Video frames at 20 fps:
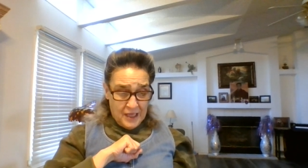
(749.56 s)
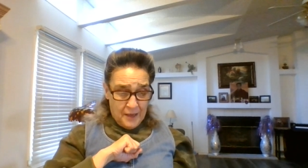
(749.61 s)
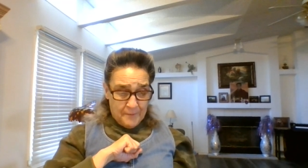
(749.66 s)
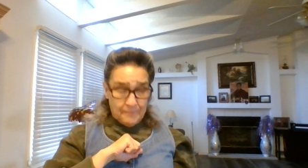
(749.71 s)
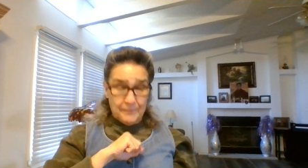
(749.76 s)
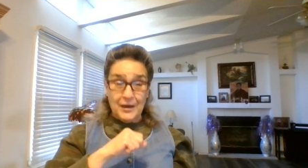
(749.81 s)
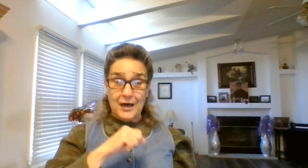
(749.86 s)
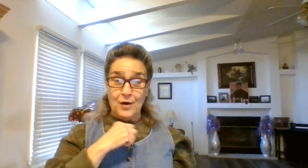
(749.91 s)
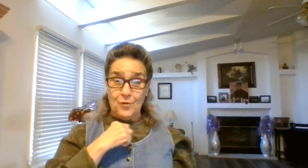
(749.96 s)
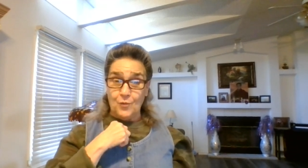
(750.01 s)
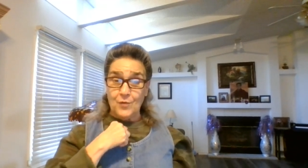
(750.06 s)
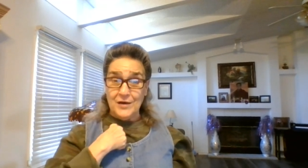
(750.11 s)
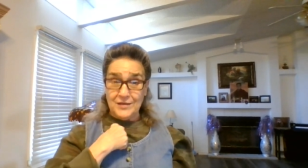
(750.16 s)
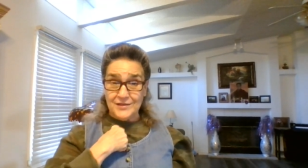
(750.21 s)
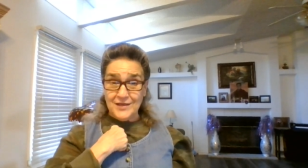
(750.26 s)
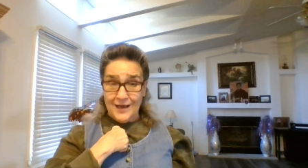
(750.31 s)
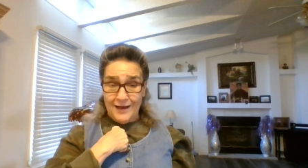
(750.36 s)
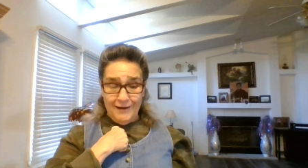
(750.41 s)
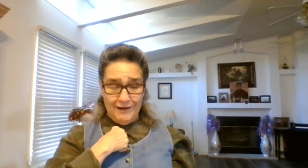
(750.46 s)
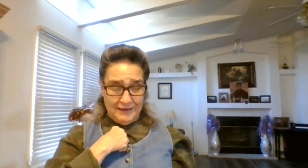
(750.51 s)
but with
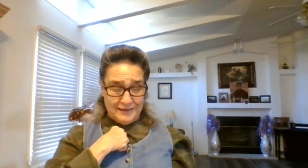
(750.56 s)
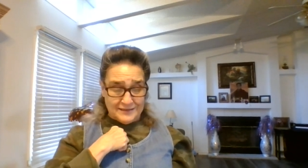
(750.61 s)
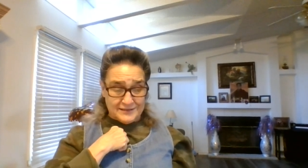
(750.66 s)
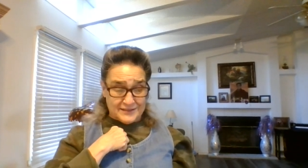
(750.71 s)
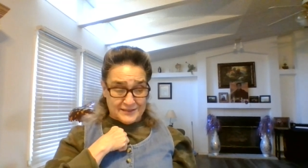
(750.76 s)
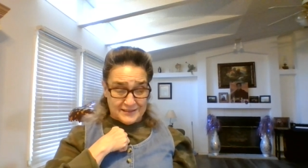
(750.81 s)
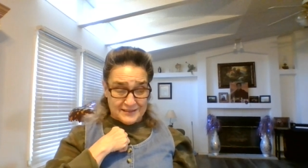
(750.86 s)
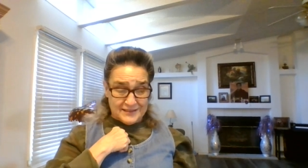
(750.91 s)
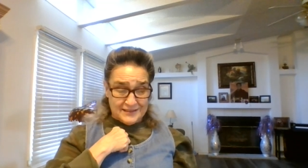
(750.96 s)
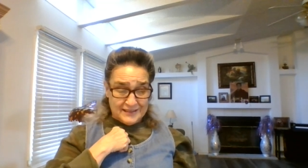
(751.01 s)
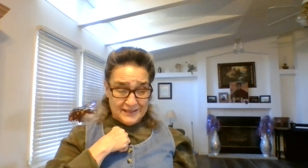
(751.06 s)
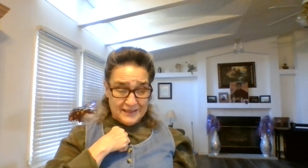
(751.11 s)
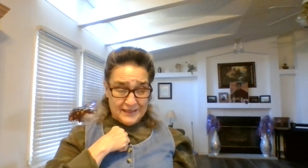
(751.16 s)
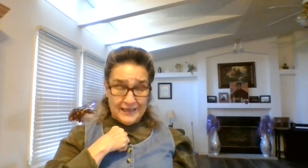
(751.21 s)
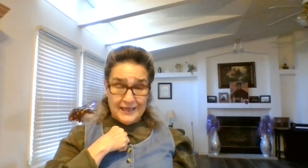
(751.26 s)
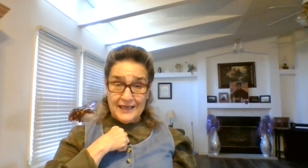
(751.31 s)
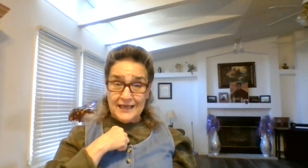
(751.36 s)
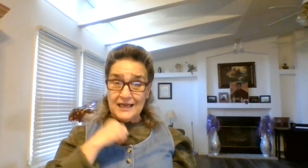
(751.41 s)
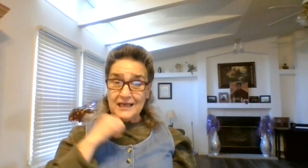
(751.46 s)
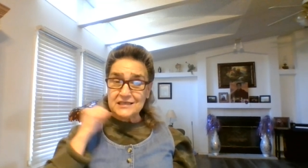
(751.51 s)
us
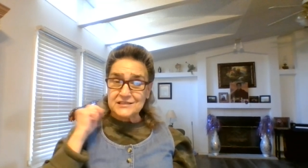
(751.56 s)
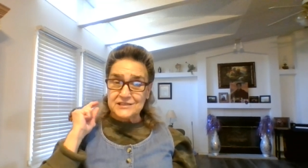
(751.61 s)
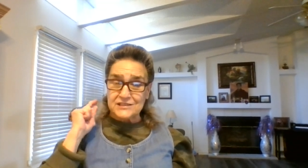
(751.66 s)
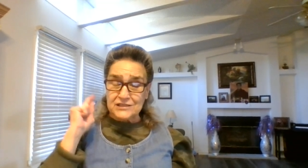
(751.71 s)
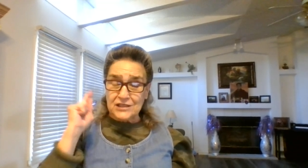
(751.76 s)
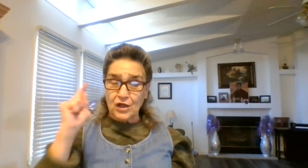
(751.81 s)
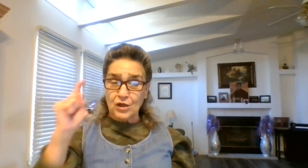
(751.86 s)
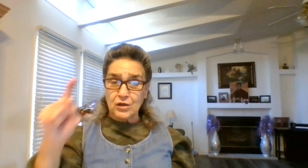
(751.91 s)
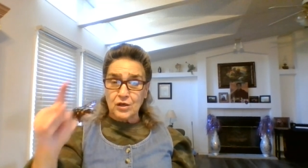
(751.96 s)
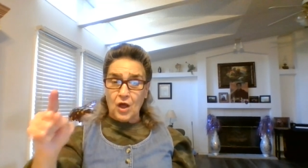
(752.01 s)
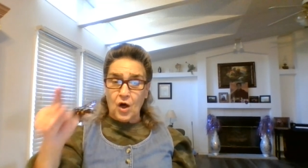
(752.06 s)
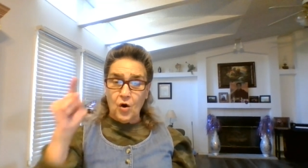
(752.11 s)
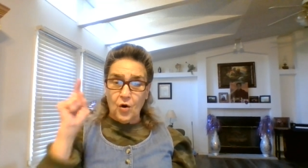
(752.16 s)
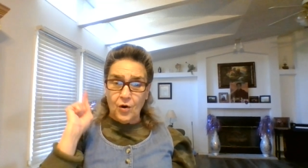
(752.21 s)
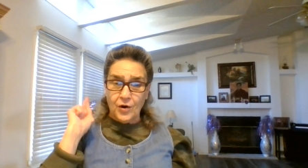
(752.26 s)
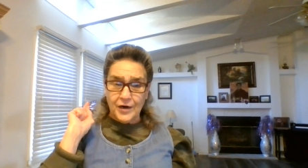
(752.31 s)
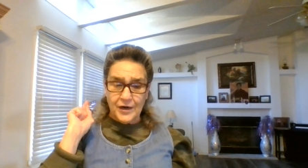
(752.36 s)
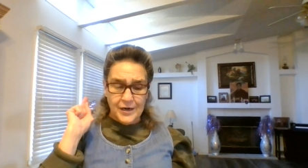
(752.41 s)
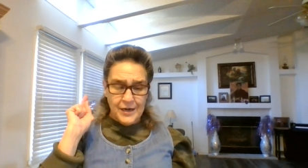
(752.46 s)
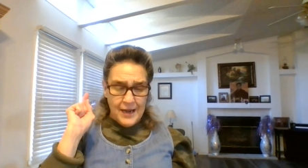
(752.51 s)
is the
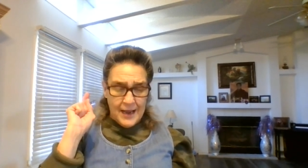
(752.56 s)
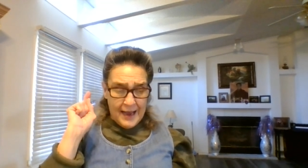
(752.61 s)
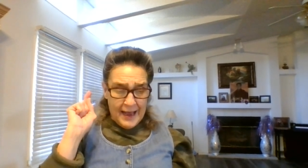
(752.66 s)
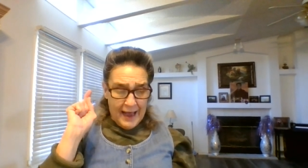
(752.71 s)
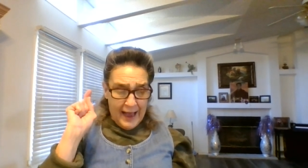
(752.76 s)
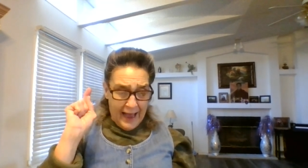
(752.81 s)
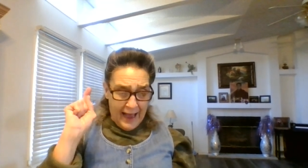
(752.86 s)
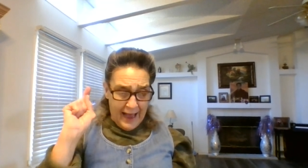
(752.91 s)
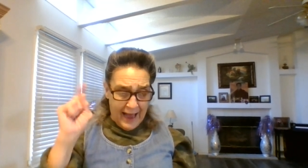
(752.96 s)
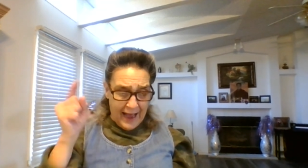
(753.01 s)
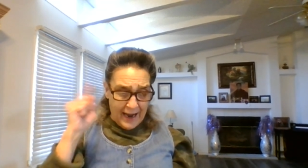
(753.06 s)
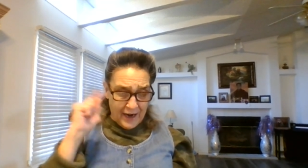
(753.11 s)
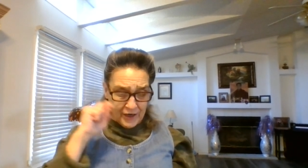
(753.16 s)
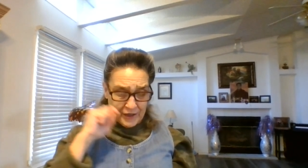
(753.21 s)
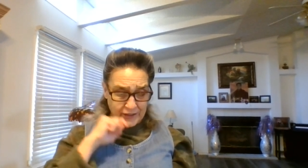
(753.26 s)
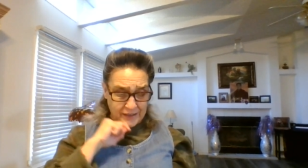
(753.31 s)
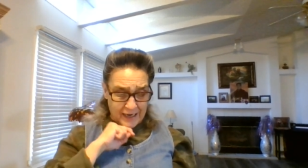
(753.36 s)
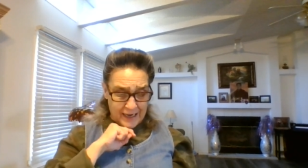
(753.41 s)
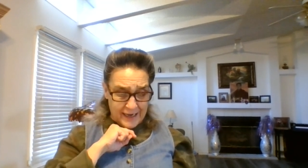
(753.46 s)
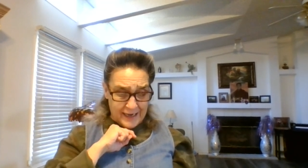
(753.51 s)
Lord
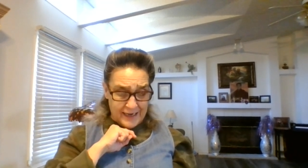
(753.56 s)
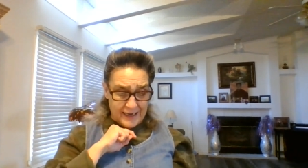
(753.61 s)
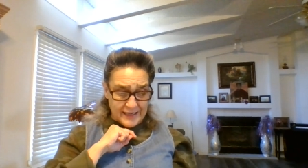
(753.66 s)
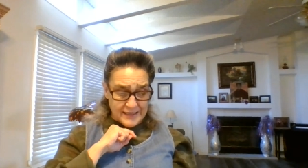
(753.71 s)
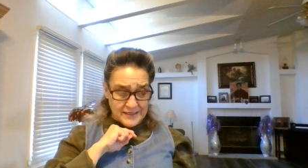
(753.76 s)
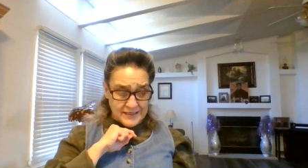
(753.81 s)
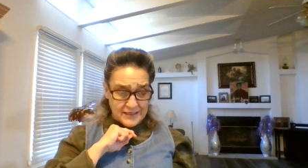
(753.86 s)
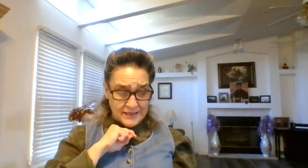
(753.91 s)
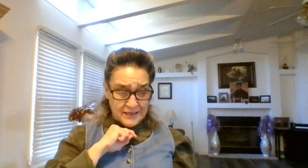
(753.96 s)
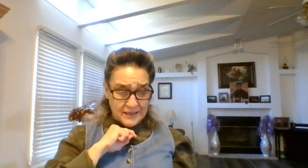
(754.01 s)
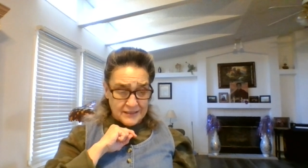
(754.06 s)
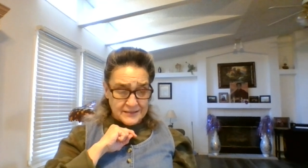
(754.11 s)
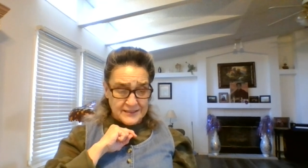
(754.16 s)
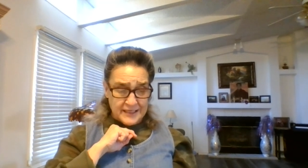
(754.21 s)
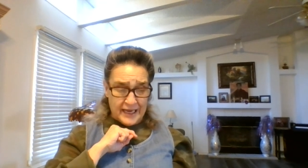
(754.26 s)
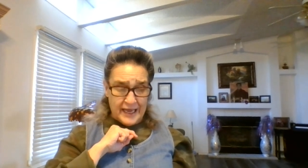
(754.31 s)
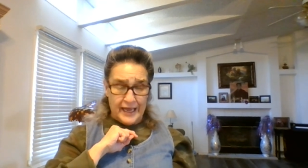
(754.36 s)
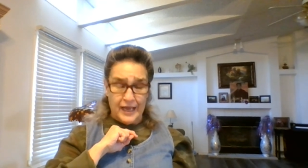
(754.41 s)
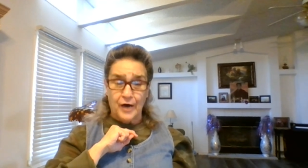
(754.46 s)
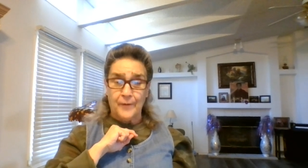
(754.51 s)
our God
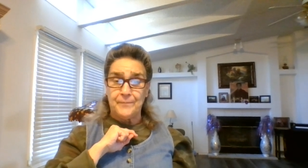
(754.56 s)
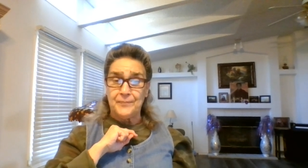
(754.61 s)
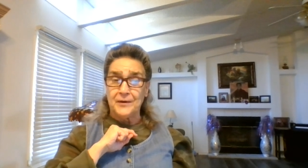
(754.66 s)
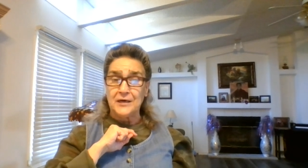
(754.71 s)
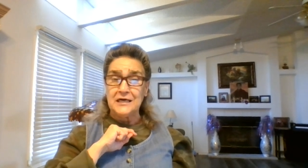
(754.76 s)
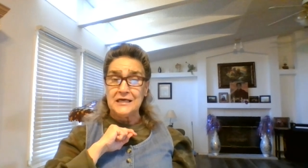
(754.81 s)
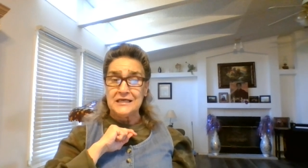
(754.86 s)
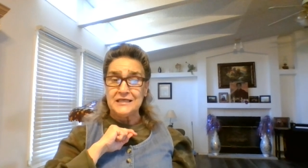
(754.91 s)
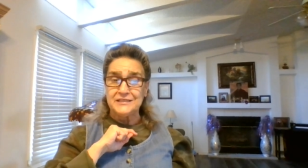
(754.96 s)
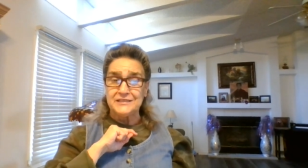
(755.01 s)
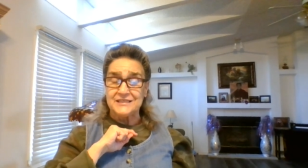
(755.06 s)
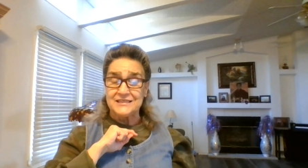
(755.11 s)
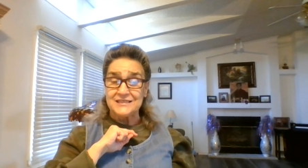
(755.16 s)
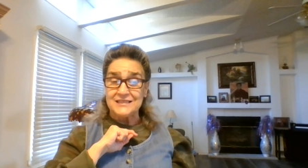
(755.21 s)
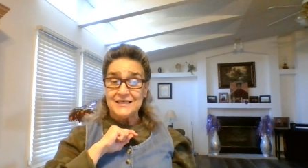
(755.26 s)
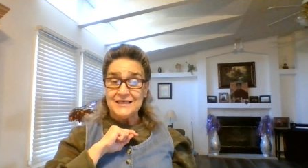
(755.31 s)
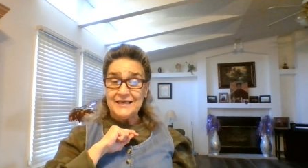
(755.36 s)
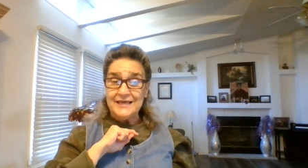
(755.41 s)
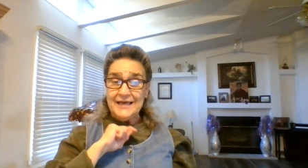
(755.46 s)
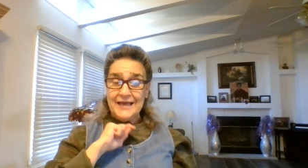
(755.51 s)
to help
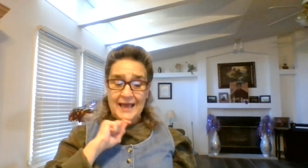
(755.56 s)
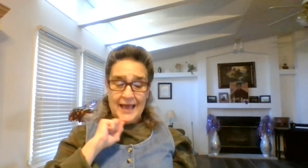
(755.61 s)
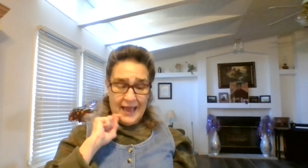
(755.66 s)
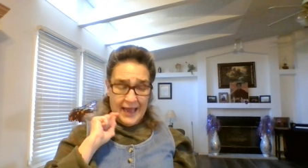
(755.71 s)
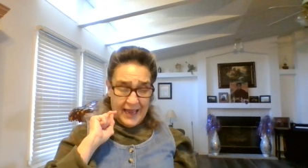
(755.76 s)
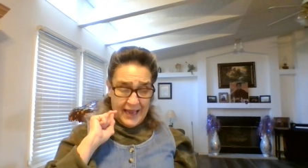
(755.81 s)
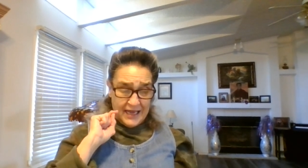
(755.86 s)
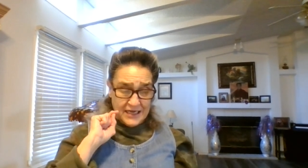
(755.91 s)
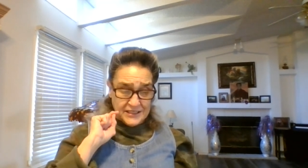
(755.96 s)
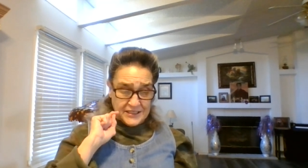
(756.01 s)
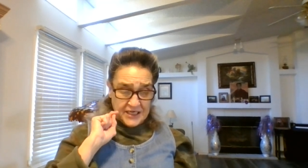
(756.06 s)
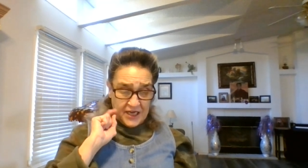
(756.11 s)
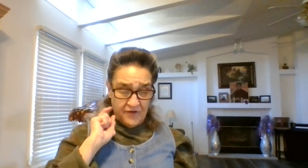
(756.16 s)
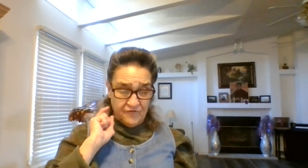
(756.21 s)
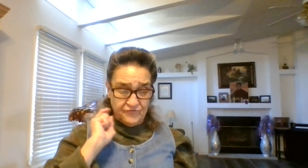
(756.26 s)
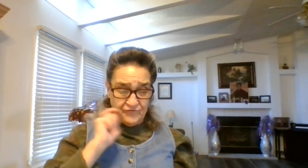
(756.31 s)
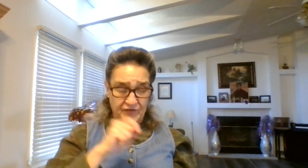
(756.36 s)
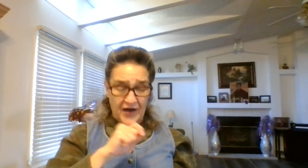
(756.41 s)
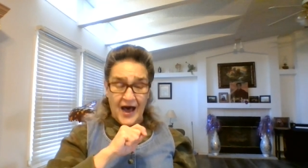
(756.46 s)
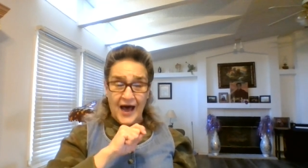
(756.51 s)
us and to
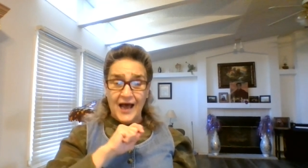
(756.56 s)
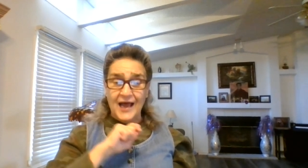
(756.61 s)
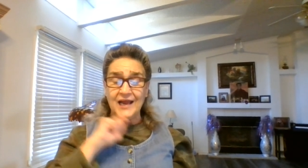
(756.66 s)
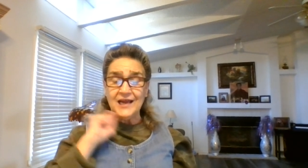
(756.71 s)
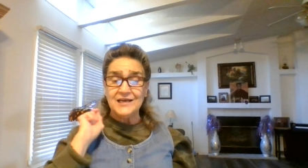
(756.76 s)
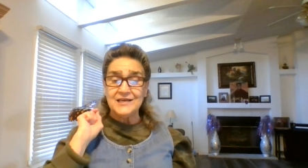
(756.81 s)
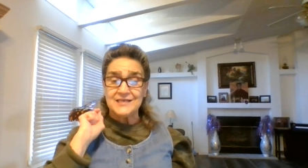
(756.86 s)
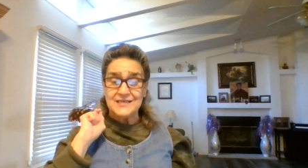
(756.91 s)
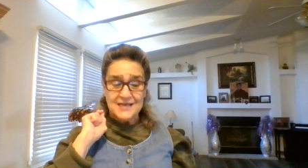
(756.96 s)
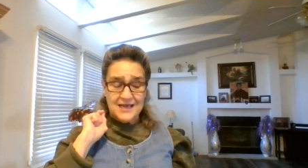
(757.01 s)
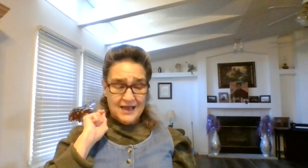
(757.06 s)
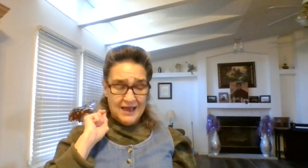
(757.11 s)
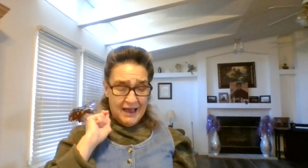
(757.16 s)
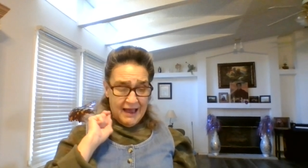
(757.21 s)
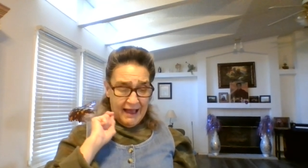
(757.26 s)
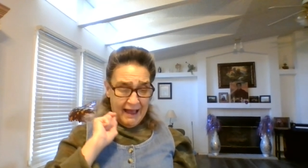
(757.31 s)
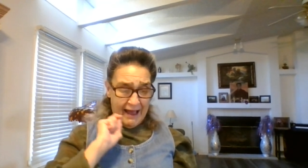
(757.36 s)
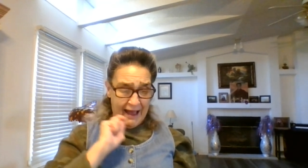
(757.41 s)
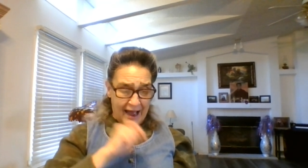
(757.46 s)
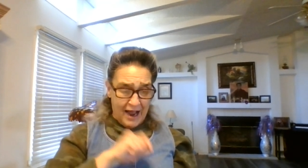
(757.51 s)
fight
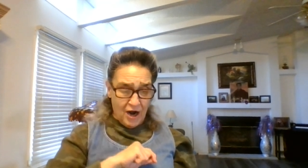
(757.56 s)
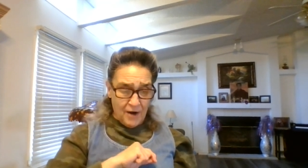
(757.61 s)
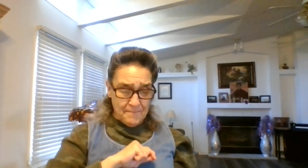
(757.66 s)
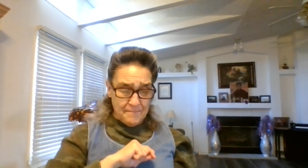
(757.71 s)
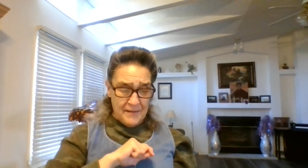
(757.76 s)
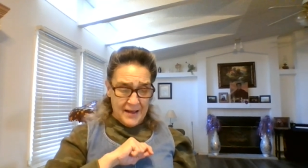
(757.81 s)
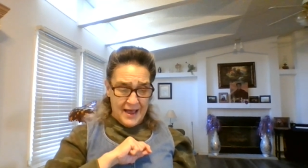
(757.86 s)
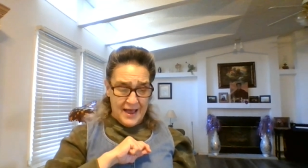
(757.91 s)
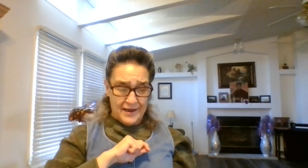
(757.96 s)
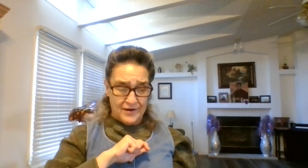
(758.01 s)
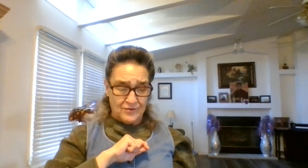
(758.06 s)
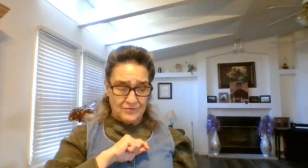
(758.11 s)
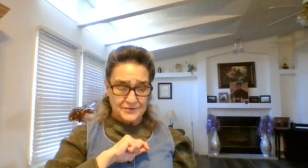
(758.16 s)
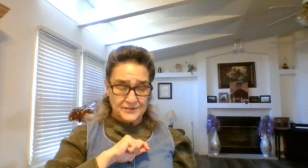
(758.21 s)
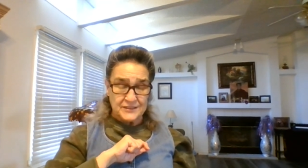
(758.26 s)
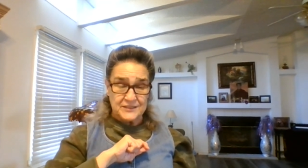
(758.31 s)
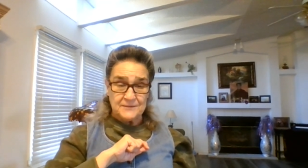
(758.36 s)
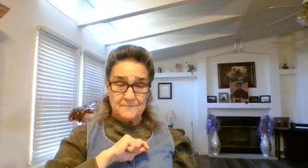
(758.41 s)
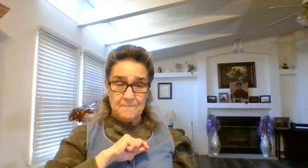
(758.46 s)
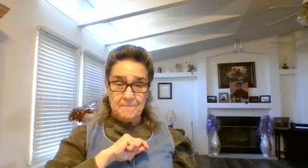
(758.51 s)
our
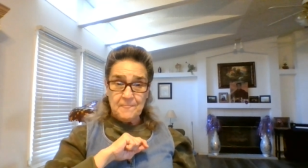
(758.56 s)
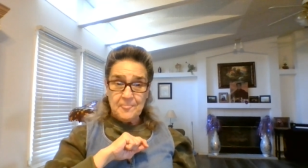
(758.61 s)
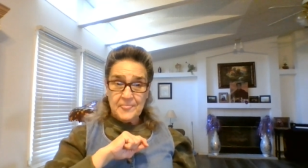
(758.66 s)
battles.